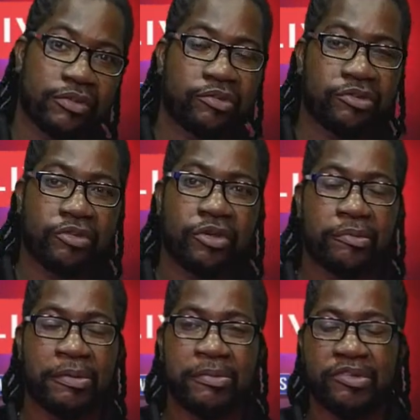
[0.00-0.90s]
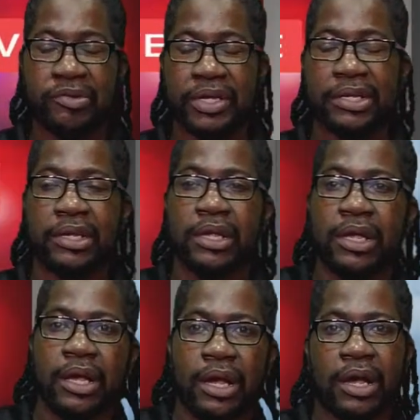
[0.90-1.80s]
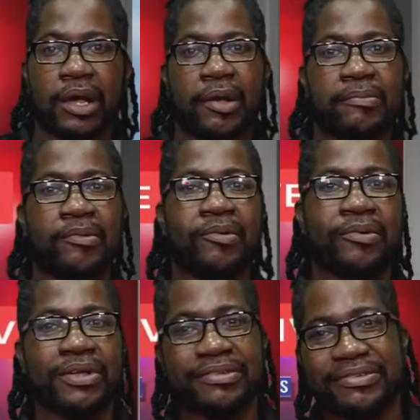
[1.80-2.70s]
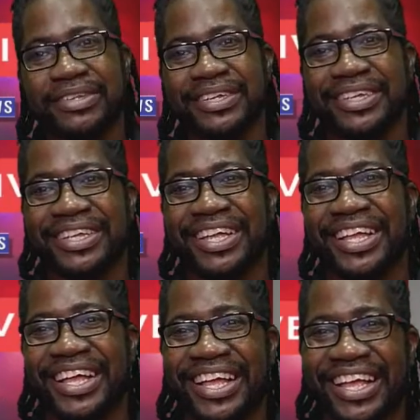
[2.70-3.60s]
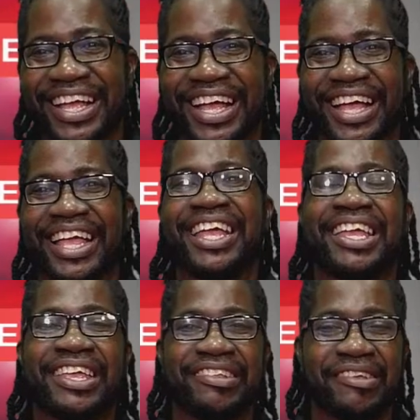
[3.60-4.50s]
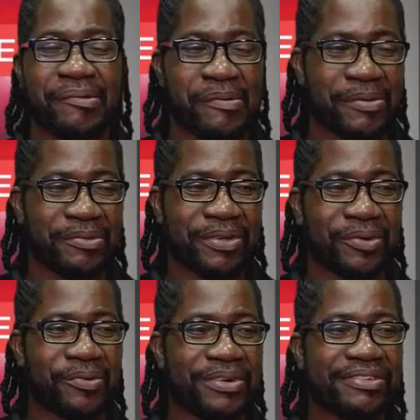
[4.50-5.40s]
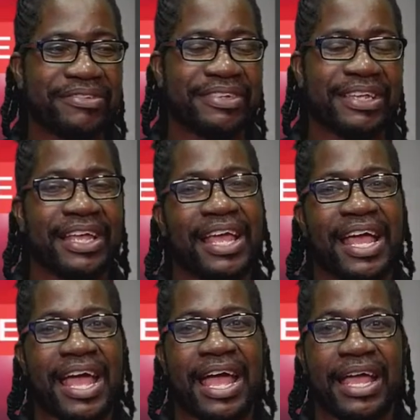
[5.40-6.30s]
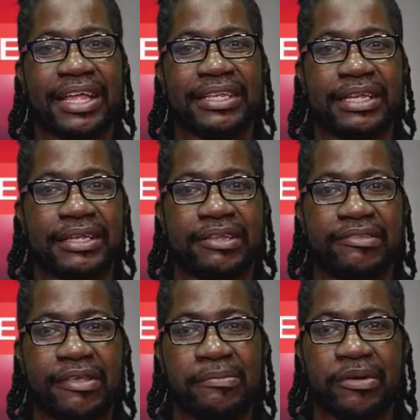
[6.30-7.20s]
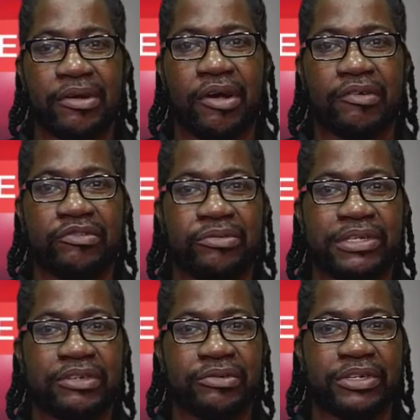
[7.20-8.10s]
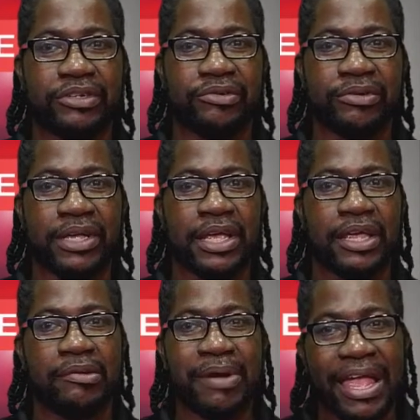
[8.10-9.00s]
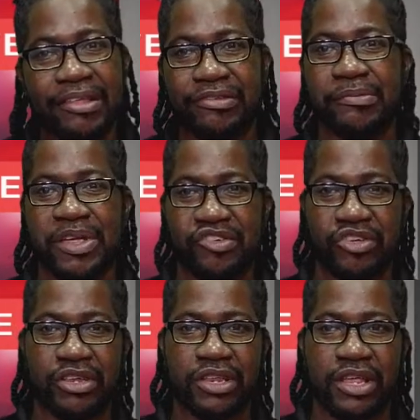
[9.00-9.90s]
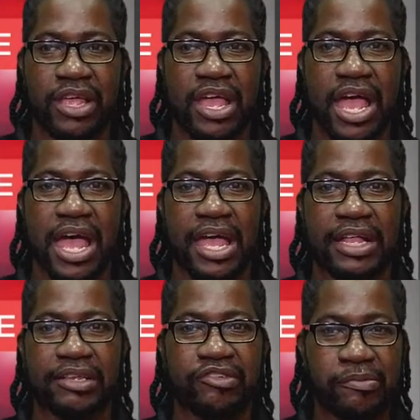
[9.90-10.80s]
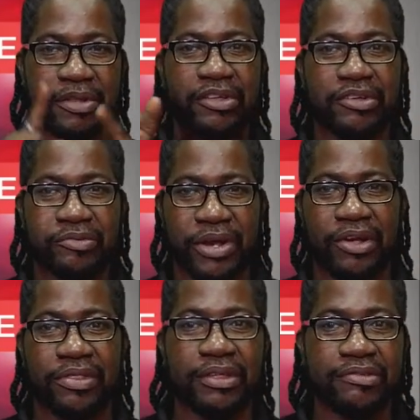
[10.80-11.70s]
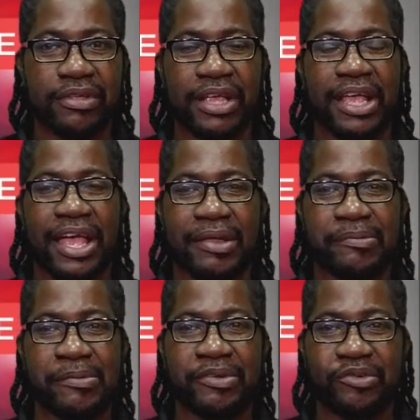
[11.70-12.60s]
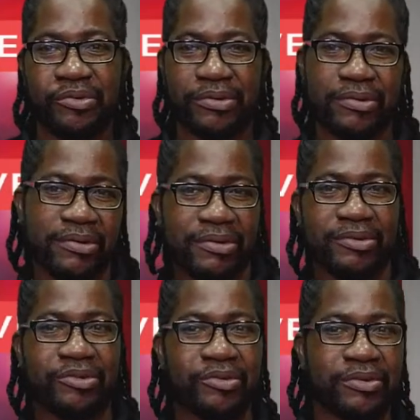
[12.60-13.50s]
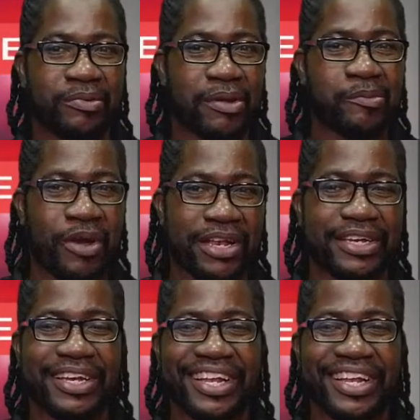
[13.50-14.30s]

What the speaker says: So it's going to be between August. It's going to be between August and December of 2022, in my estimation. And somebody could record this and maybe show it when I'm right.